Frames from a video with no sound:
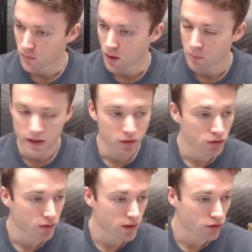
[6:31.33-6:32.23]

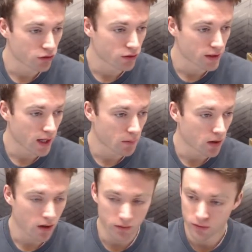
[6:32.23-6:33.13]
Magnus finishes the game
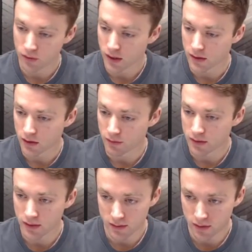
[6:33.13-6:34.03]
off in
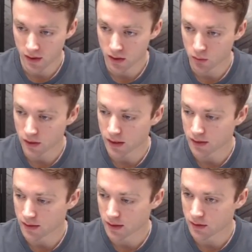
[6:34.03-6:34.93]
convincing style, queen
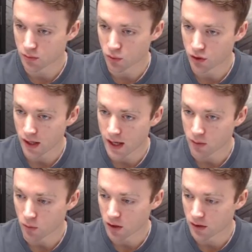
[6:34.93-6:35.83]
e6, rook
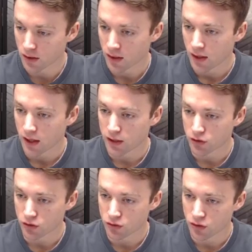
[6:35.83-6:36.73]
a1, and
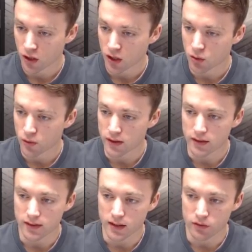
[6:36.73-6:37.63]
just
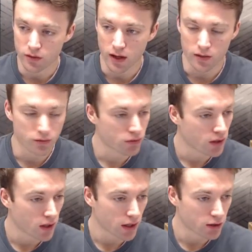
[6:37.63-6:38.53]
queen d5,
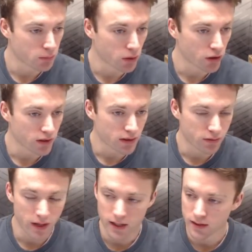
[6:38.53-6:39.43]
exploiting the
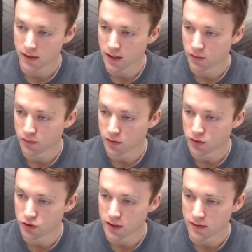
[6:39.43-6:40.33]
fact that
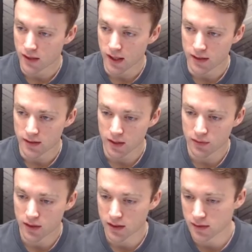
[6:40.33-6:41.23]
if g takes
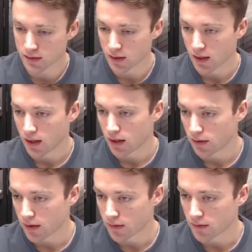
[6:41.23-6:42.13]
f6,
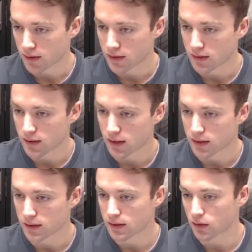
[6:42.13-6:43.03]
then this
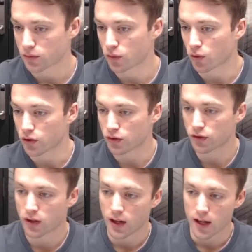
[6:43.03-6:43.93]
is, of
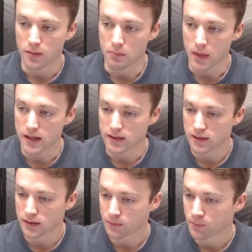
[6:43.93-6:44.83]
course, mate.